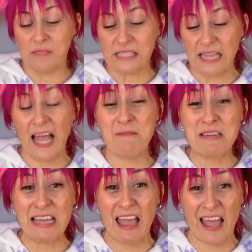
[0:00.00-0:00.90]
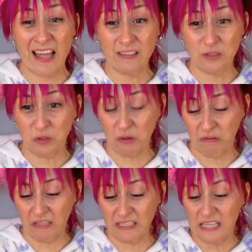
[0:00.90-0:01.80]
some slimy
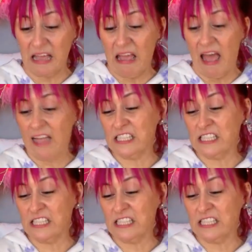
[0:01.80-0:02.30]
anchovies,